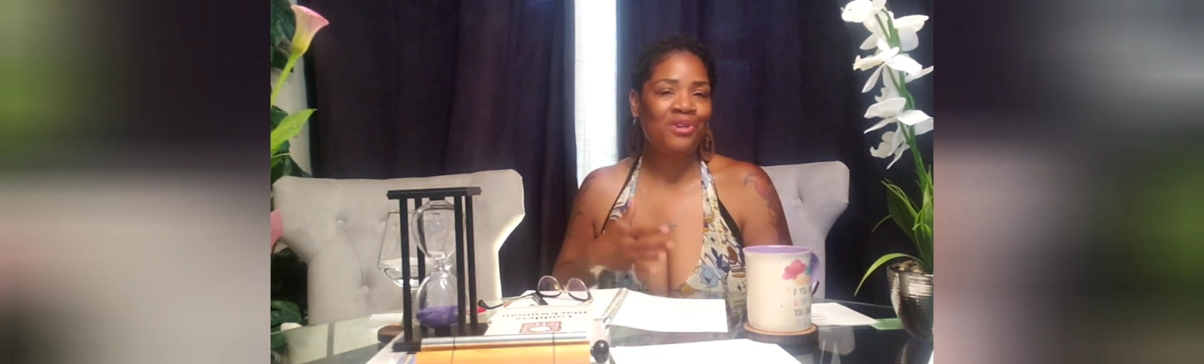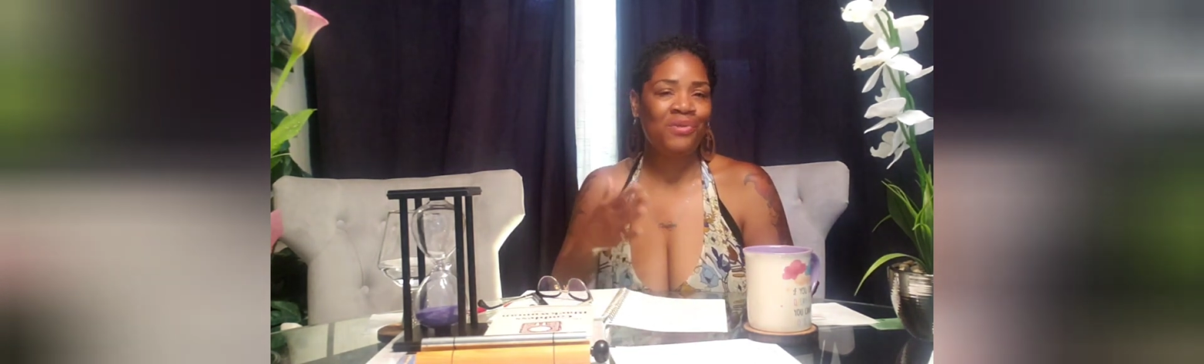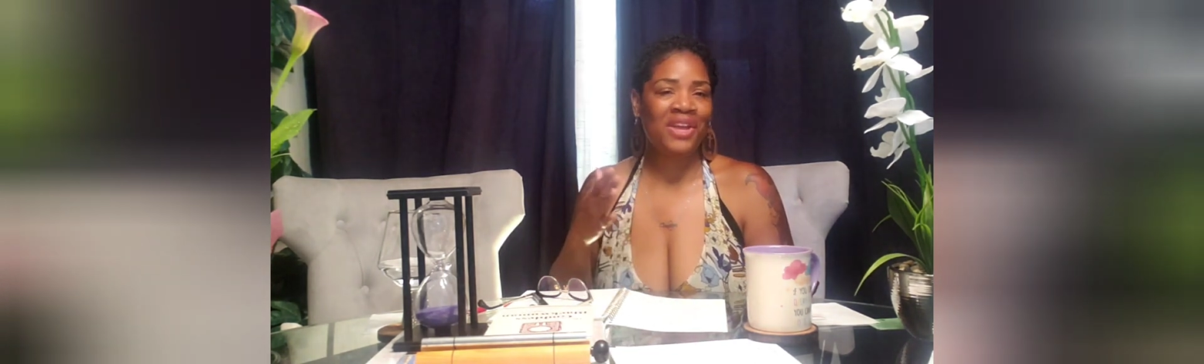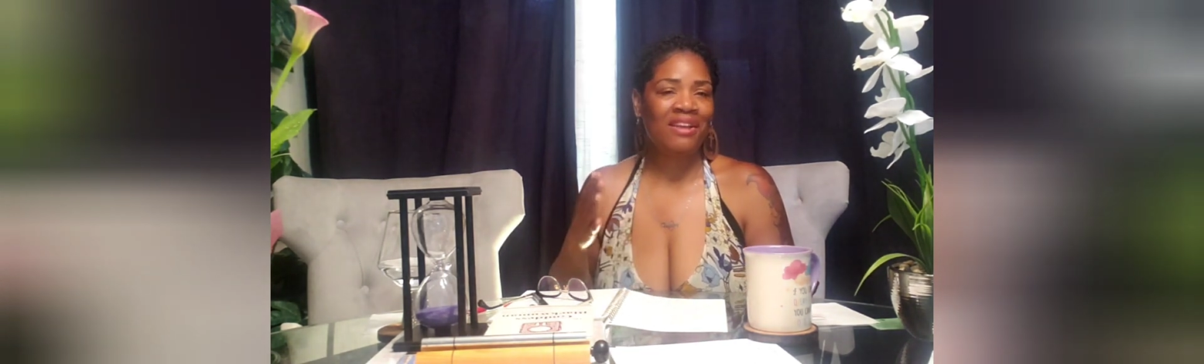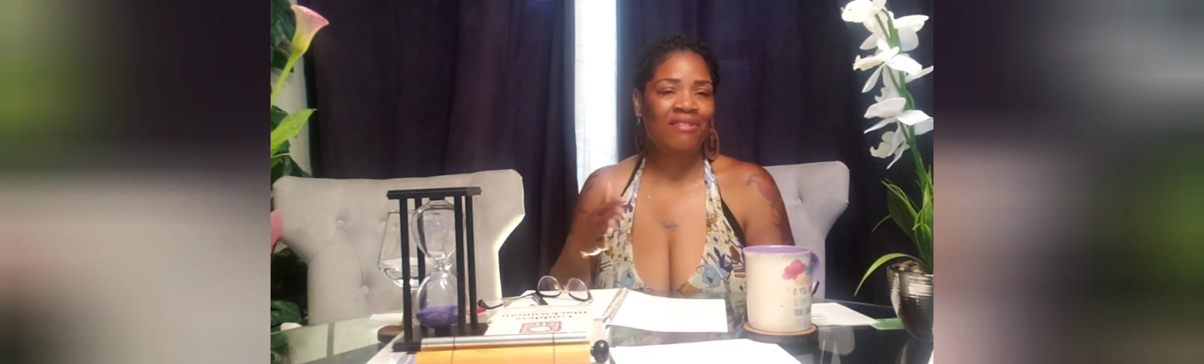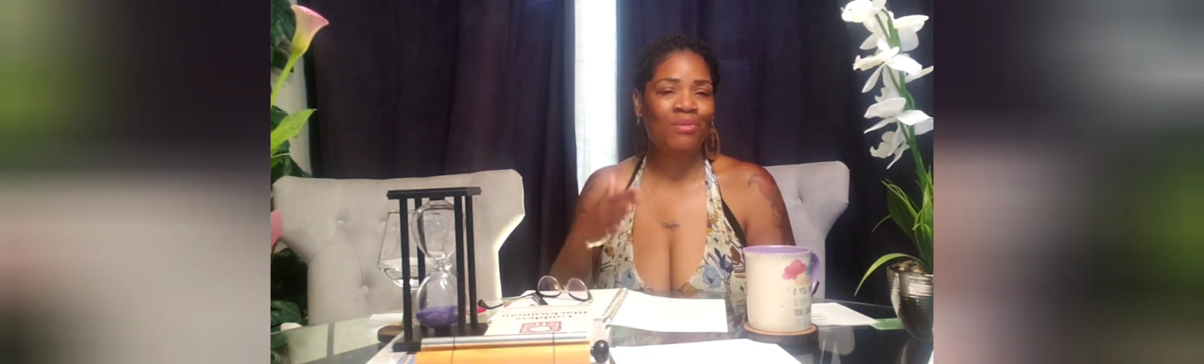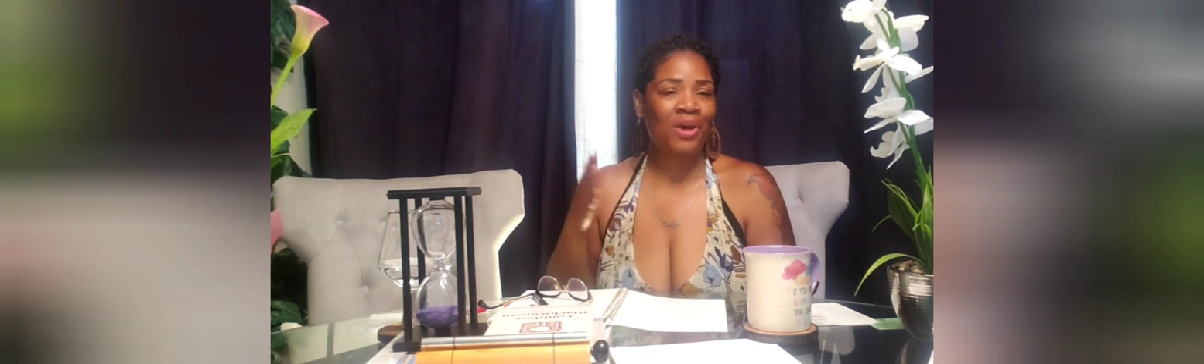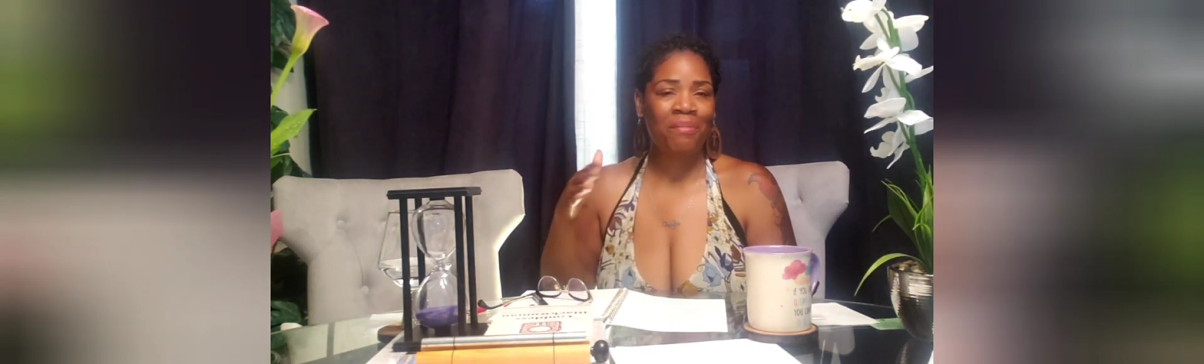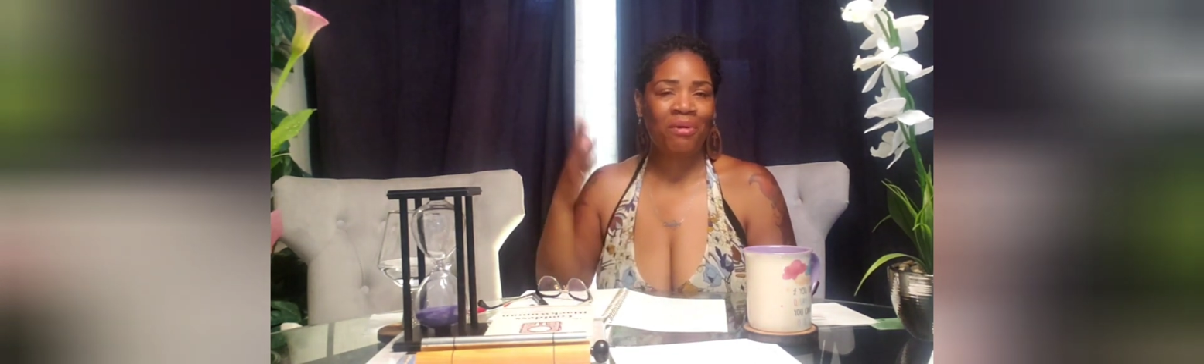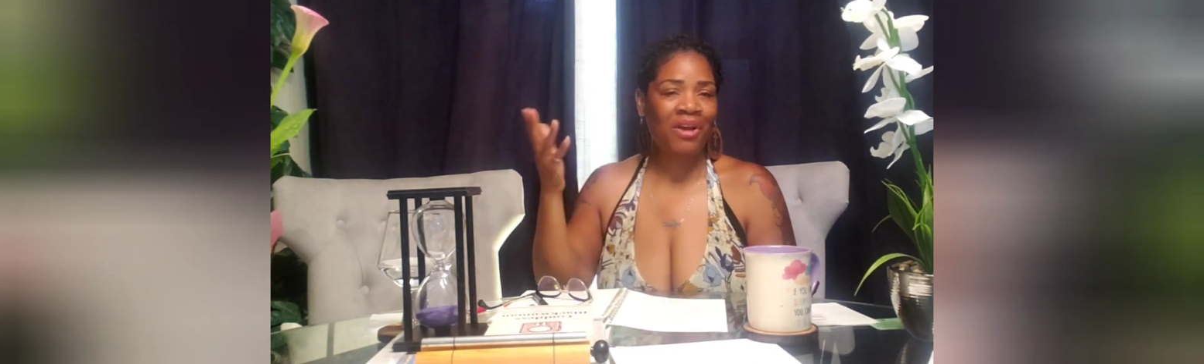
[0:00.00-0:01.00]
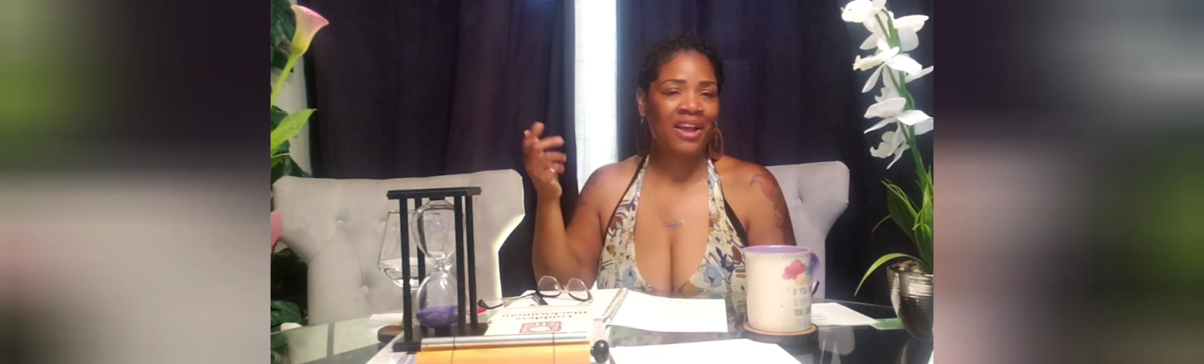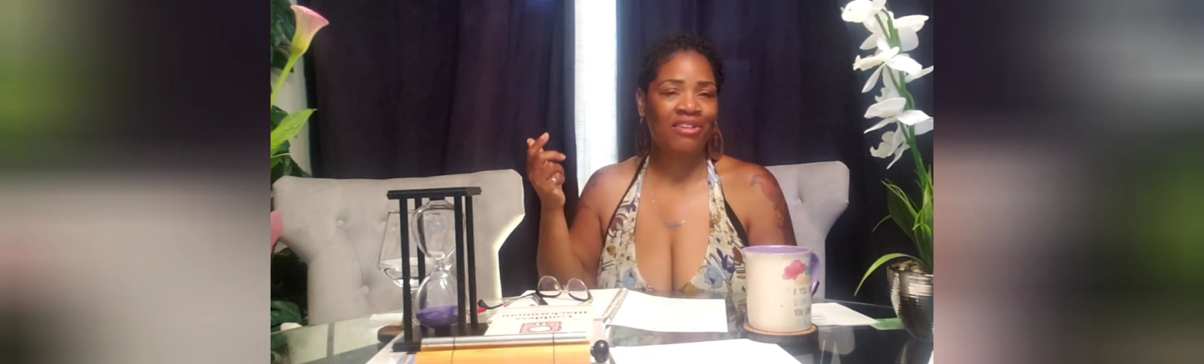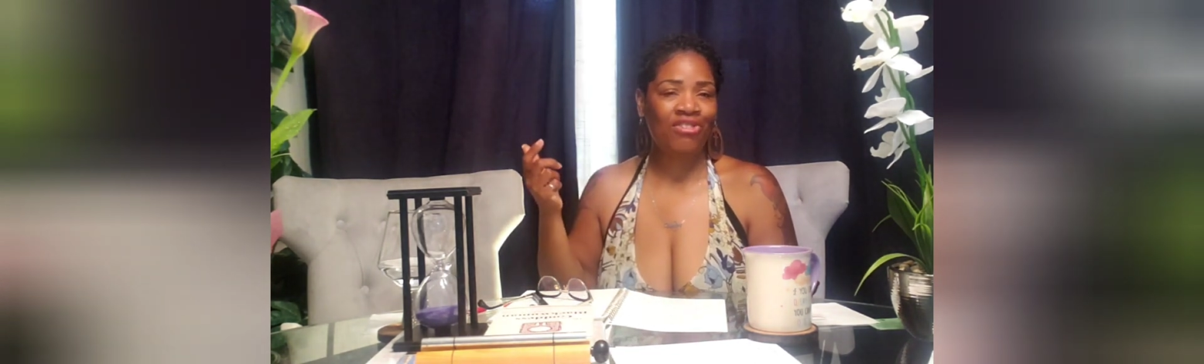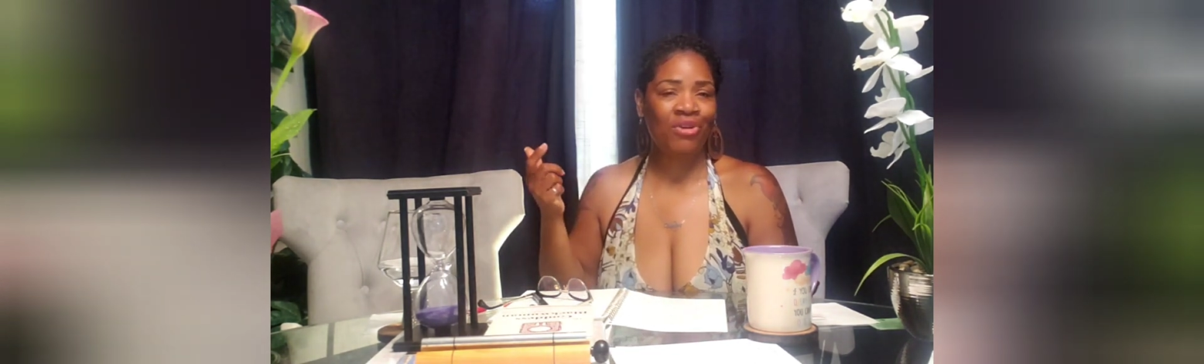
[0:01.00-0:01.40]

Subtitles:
you get to upgrade